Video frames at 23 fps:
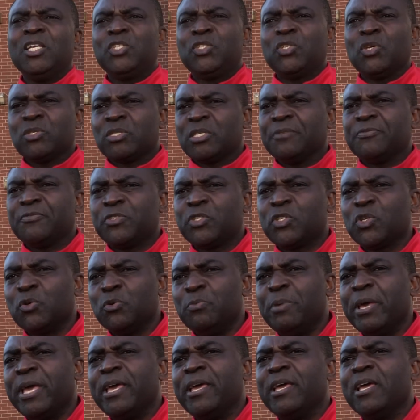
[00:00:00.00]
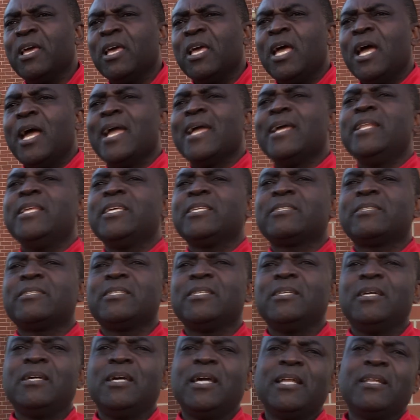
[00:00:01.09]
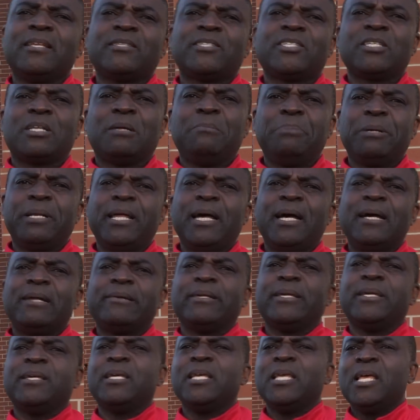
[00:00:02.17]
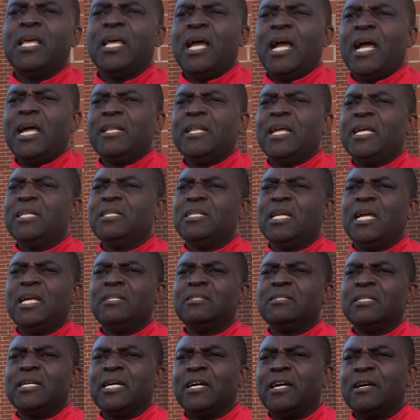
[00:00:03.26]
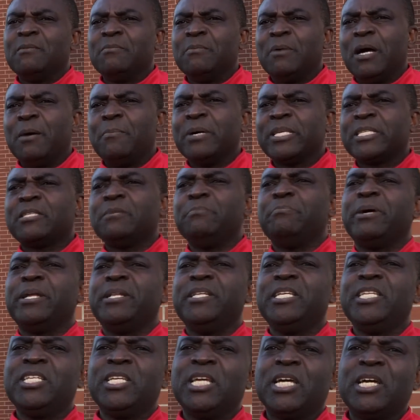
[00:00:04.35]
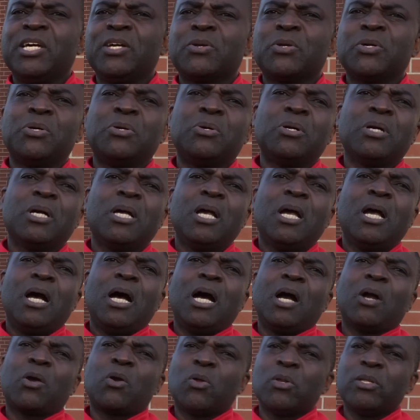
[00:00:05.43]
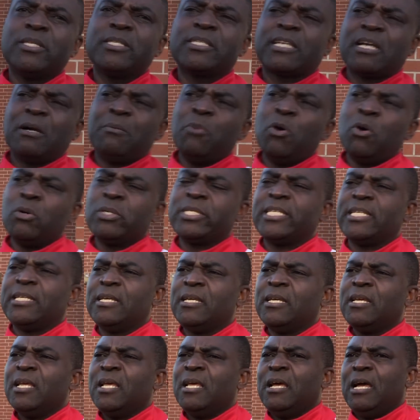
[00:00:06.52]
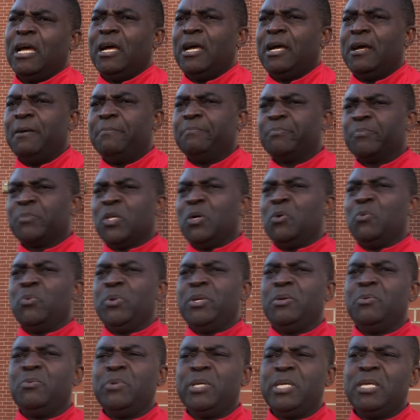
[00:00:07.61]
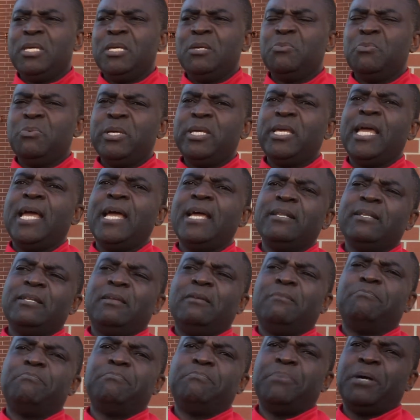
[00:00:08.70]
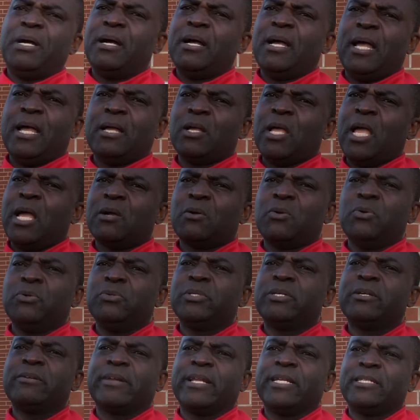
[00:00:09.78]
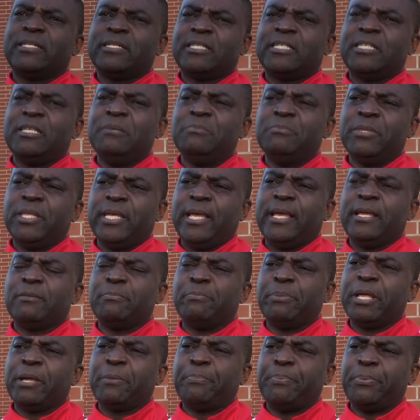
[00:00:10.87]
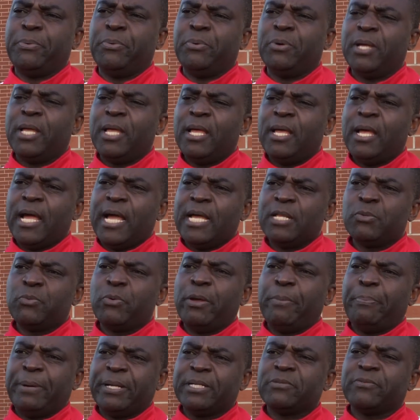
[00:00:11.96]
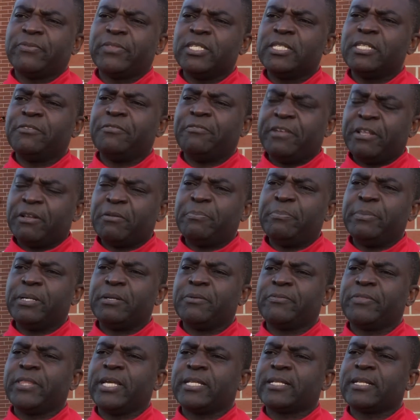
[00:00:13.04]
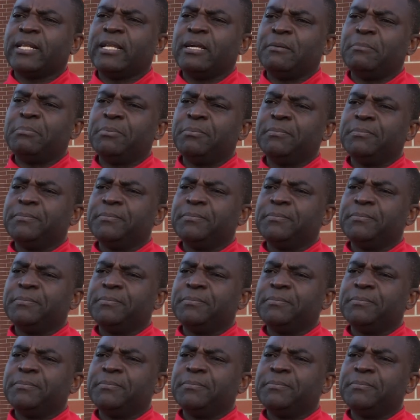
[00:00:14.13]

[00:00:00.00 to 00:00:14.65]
Joseph Dube, Ernest Chirambadare, and Masimba Dinero, Collins Gabote. We had a good, great team there at Blackpool, and we're part of the development of that club.